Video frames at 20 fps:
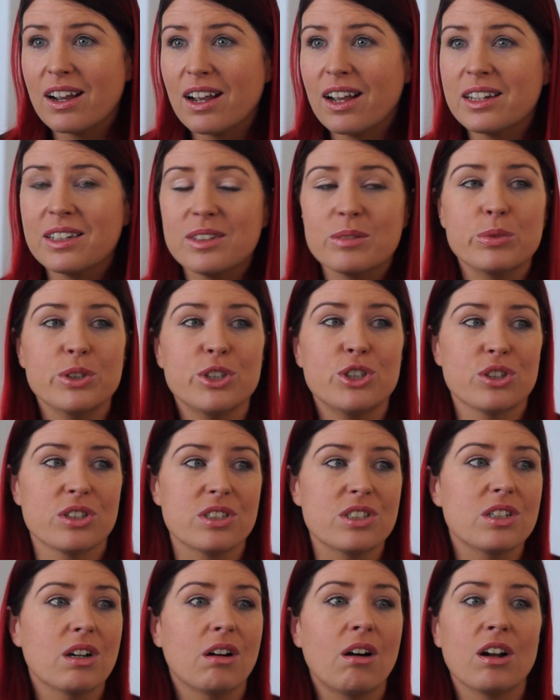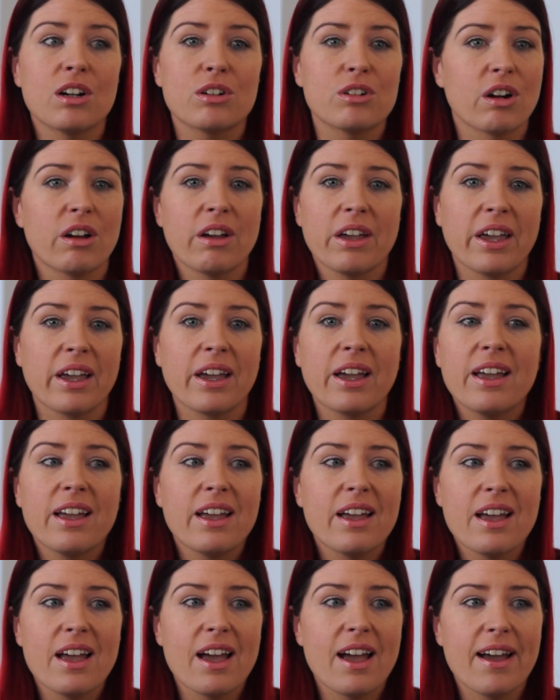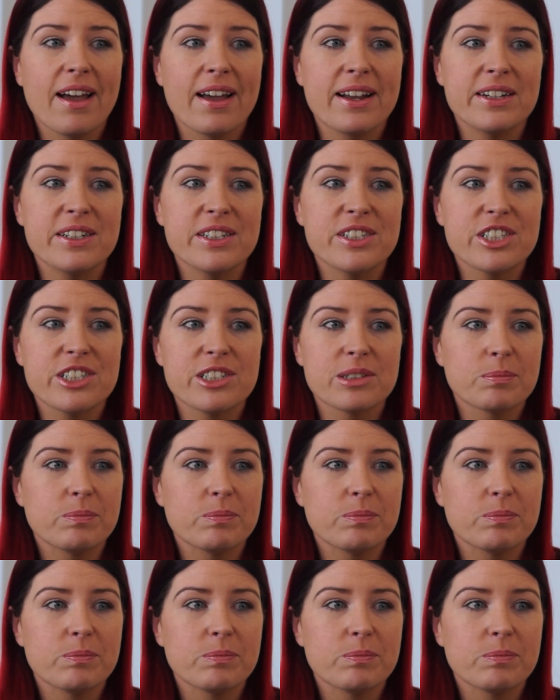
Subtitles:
and we're just all crying, and